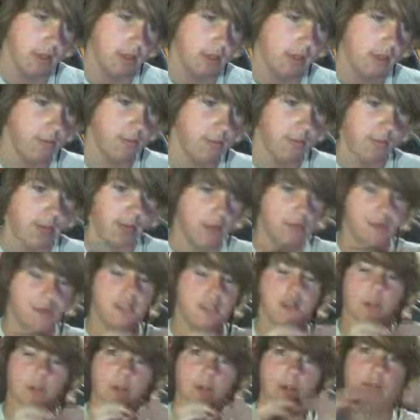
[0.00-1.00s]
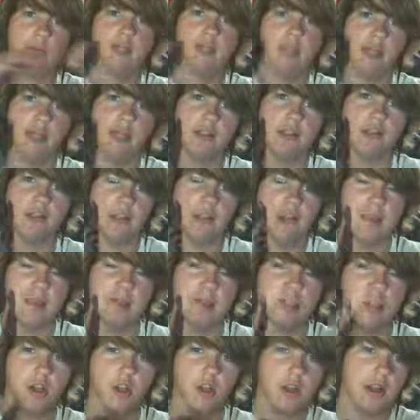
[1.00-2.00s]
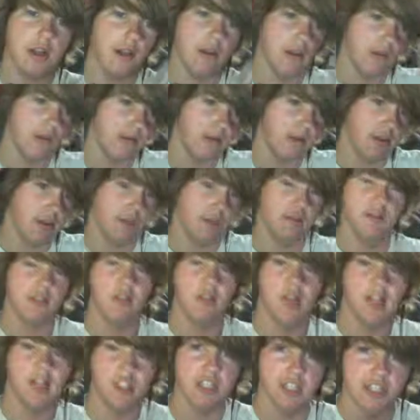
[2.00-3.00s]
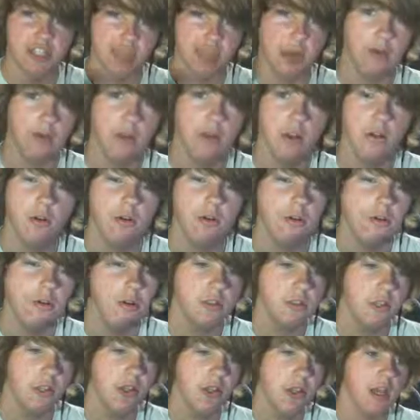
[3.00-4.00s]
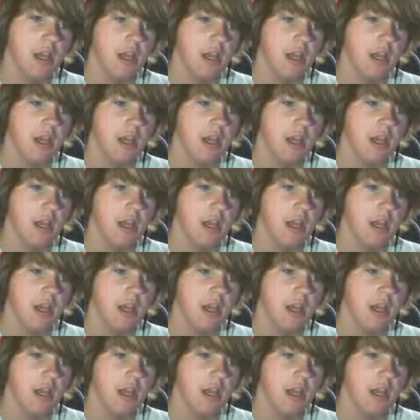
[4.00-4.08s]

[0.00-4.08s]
it w- it was the website that the game was on, and then slash downloads.